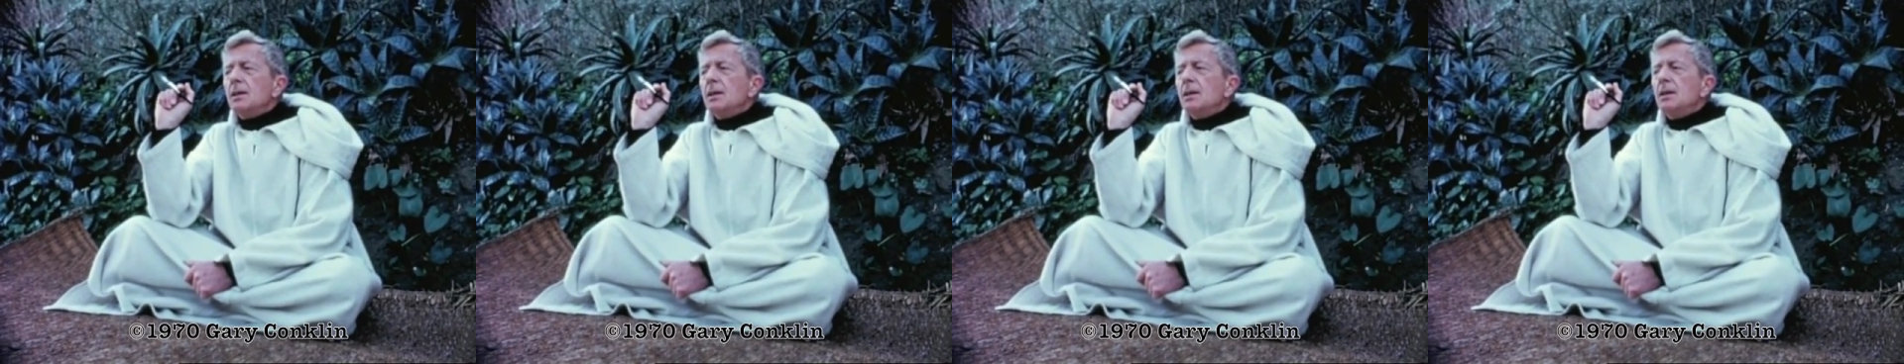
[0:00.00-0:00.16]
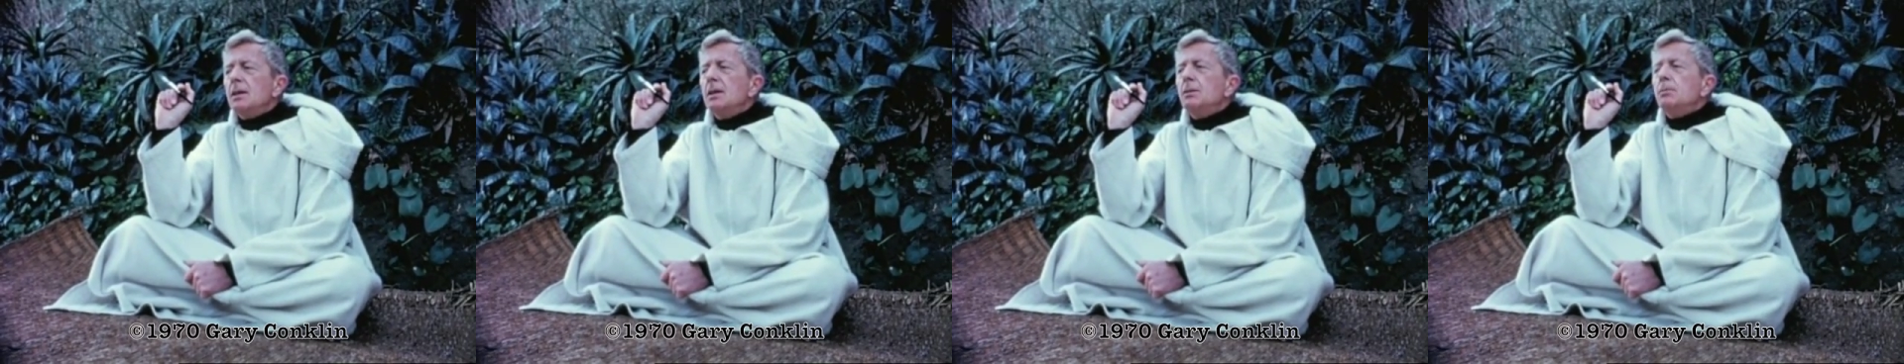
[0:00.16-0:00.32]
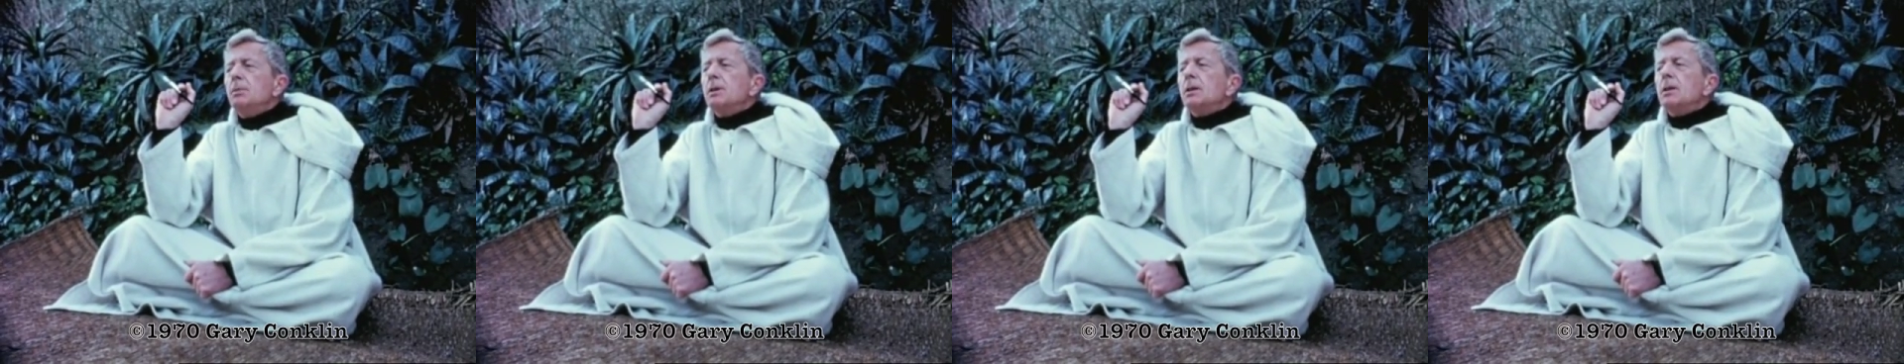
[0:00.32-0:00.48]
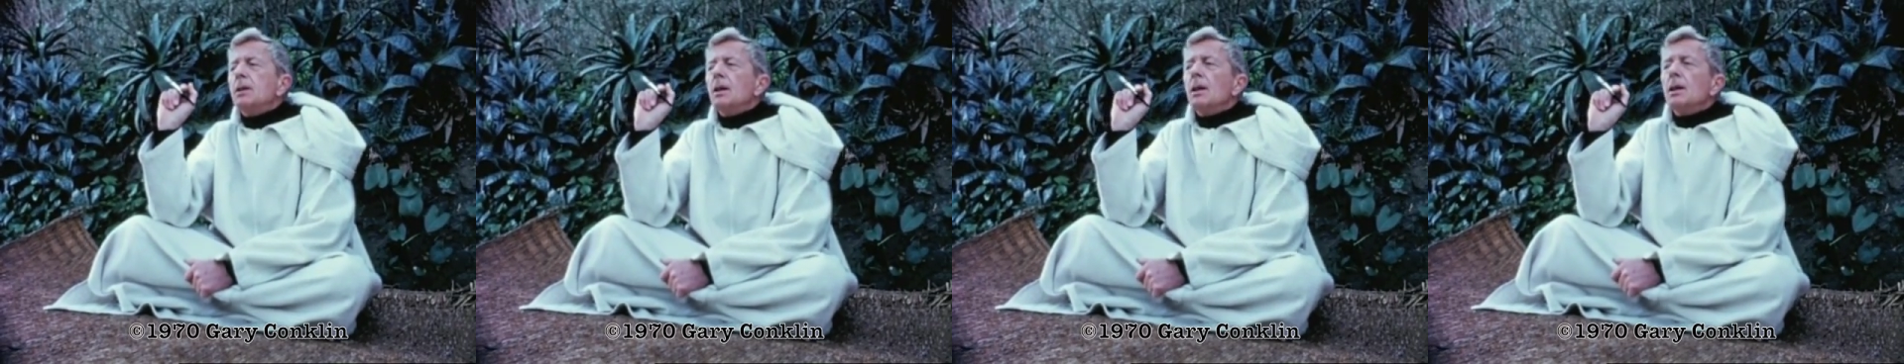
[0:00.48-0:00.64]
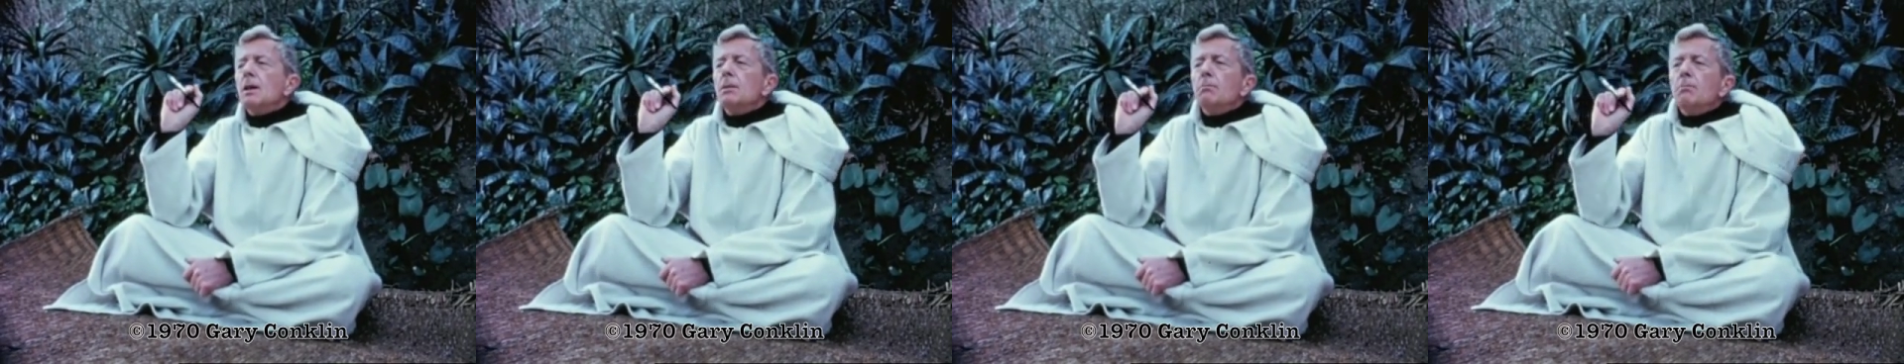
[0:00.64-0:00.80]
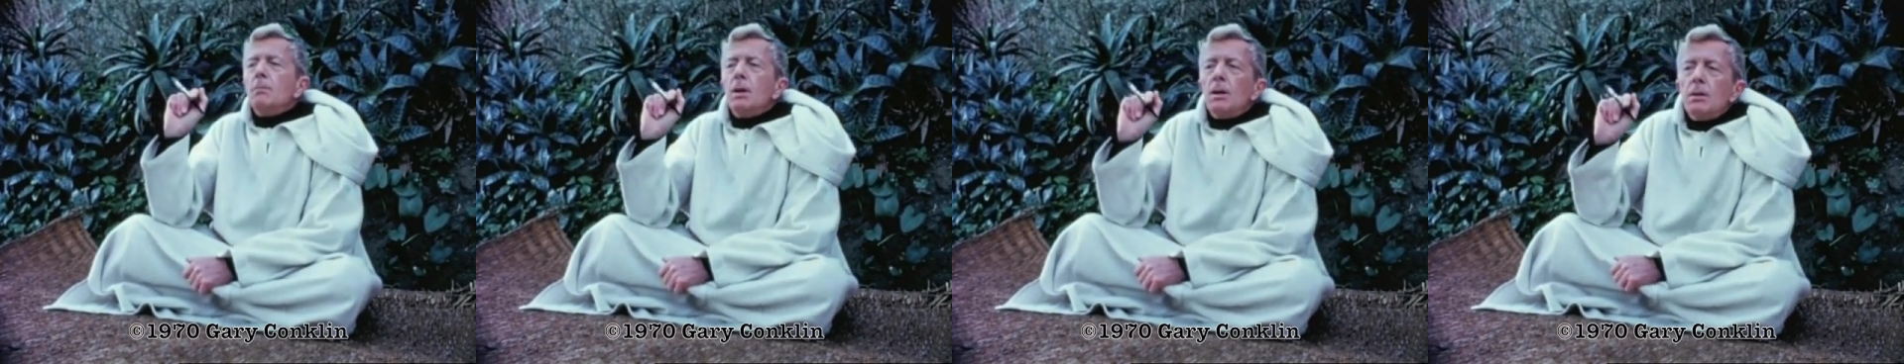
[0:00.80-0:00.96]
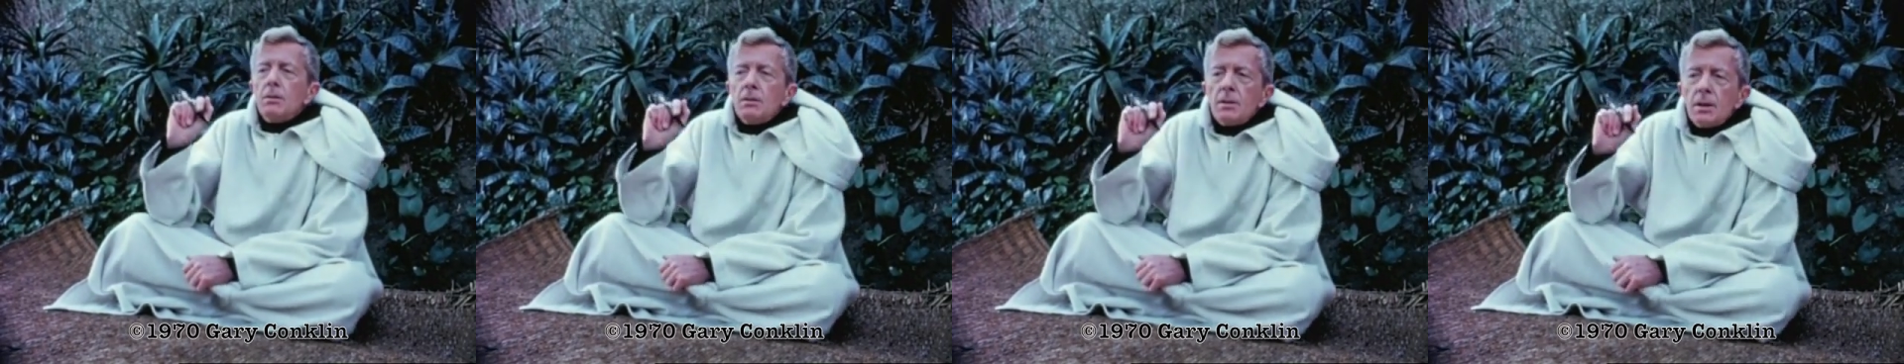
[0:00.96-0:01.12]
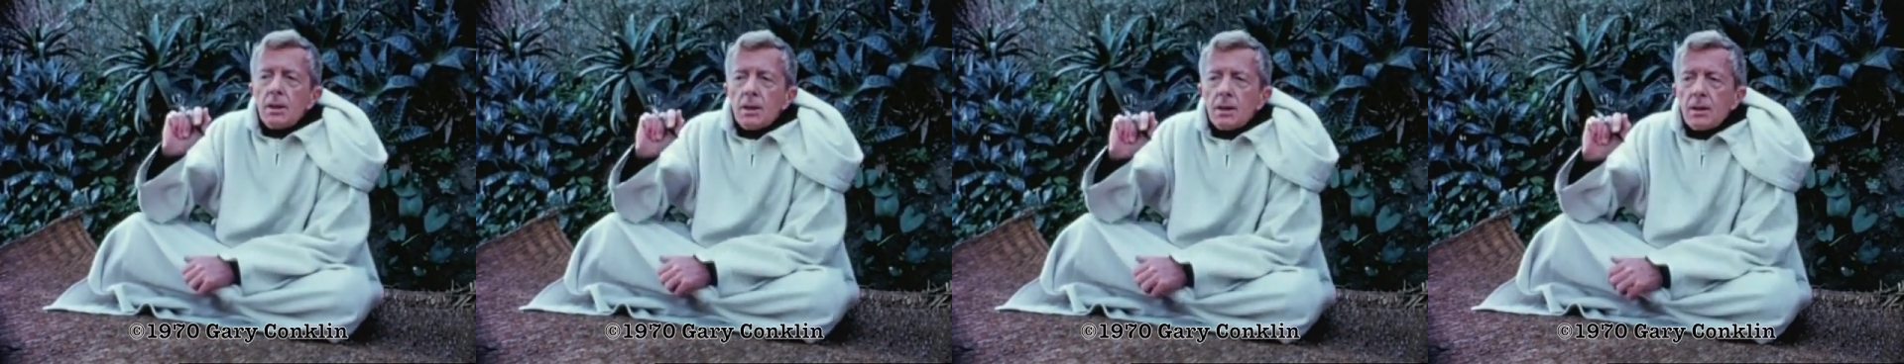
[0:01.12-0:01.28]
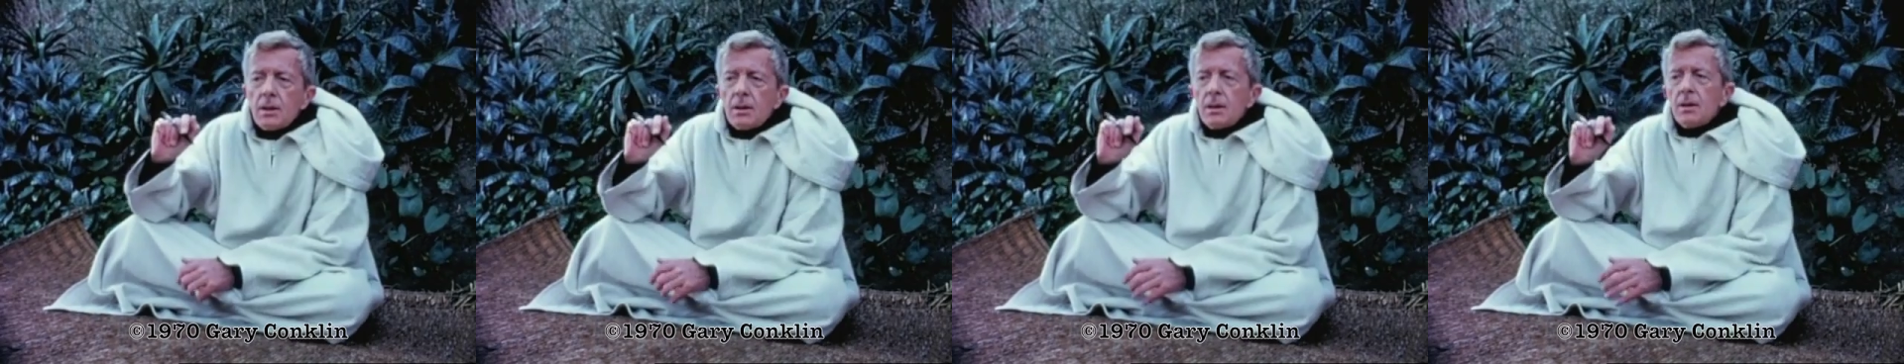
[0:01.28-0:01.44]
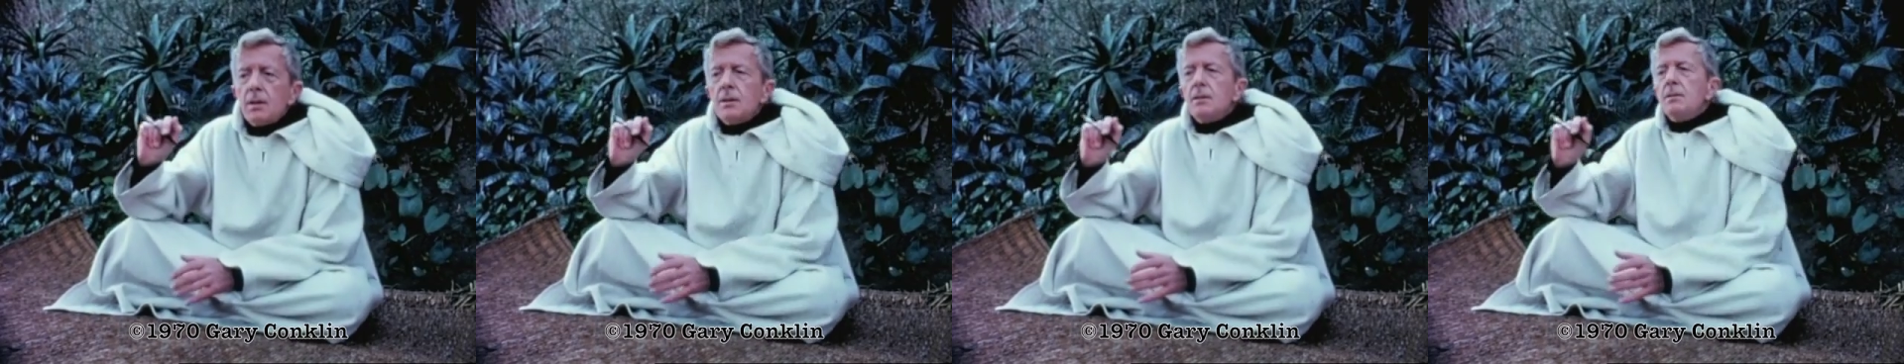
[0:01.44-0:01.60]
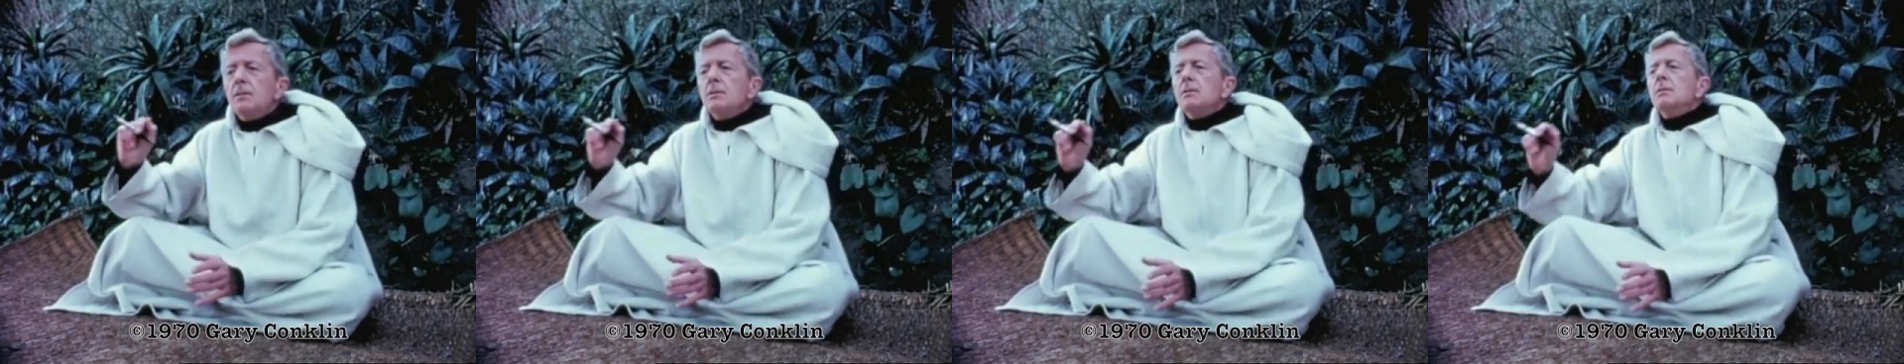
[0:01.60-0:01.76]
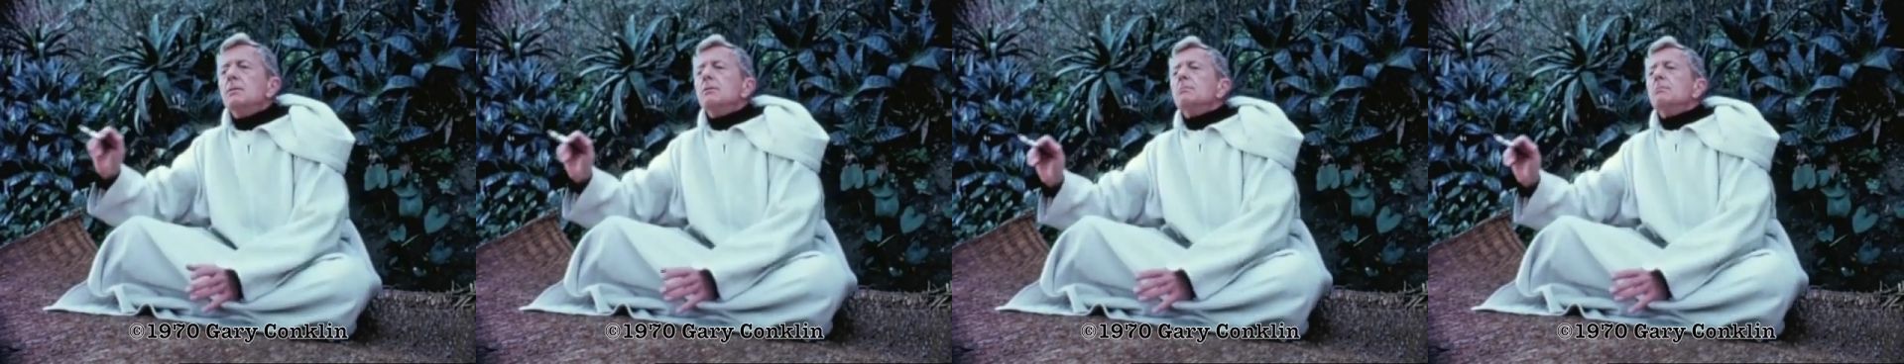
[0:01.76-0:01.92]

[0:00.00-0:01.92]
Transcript: he began moaning and